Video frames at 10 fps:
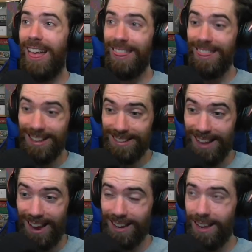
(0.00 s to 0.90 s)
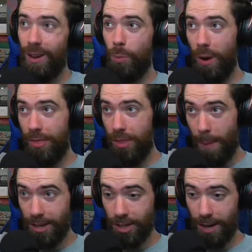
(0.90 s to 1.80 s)
This deck, with the
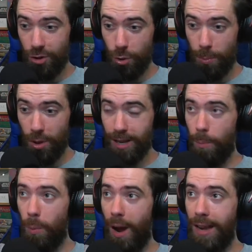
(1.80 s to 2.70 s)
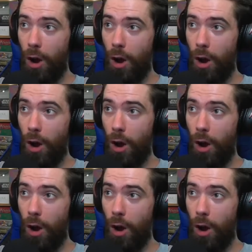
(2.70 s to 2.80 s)
Magik and the Jubilee combined,